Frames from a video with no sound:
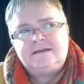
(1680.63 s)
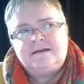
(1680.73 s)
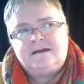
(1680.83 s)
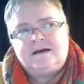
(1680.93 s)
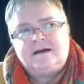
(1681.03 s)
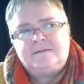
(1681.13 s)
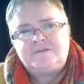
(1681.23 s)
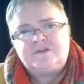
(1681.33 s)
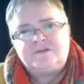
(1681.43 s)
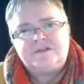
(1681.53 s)
so
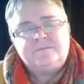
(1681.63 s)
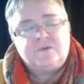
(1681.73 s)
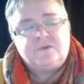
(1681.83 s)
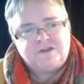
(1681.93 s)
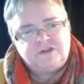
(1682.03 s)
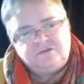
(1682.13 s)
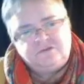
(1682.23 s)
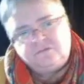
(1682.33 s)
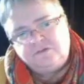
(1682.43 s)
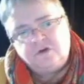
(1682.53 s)
it's important to
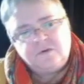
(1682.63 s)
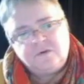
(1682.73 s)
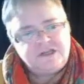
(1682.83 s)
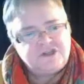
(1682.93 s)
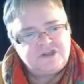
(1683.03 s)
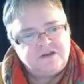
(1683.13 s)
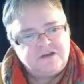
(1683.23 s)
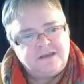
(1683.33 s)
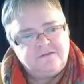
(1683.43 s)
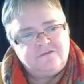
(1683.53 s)
know what each is
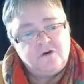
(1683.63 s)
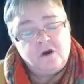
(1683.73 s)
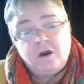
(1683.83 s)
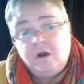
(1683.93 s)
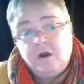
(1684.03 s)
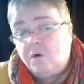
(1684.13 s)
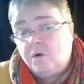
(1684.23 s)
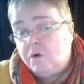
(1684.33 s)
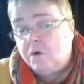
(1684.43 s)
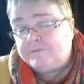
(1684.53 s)
looking for, or if
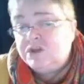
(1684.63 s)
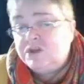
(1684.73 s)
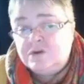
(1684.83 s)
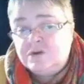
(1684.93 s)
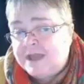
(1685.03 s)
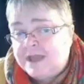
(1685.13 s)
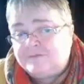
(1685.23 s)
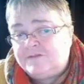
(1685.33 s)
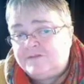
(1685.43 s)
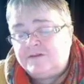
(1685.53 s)
you can't
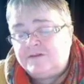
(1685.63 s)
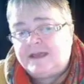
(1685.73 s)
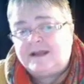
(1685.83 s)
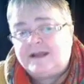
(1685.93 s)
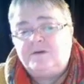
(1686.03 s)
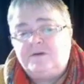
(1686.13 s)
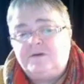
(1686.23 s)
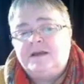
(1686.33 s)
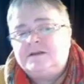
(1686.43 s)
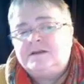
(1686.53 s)
figure that out,
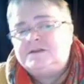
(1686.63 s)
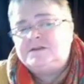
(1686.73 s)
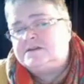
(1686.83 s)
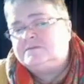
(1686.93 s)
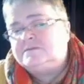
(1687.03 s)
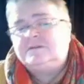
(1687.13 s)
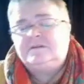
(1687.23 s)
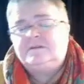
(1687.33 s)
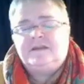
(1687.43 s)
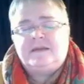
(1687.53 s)
to
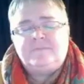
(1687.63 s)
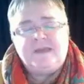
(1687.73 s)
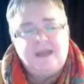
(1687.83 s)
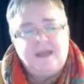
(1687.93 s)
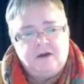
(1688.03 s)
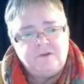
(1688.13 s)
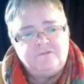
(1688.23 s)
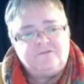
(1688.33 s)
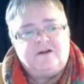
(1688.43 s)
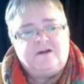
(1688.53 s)
let me help you
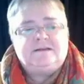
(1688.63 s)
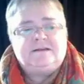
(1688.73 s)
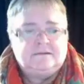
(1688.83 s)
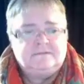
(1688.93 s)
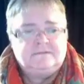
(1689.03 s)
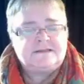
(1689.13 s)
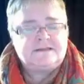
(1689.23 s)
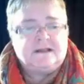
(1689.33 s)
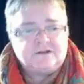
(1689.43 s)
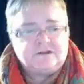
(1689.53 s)
find a
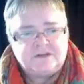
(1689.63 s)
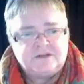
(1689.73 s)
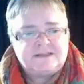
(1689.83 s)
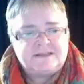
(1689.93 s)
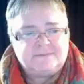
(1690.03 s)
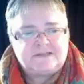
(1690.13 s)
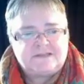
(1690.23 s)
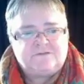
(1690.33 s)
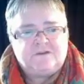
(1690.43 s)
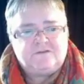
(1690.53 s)
scholarship that's the best
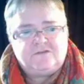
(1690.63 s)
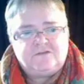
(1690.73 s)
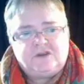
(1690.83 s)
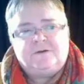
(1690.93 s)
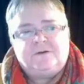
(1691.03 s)
fit for you.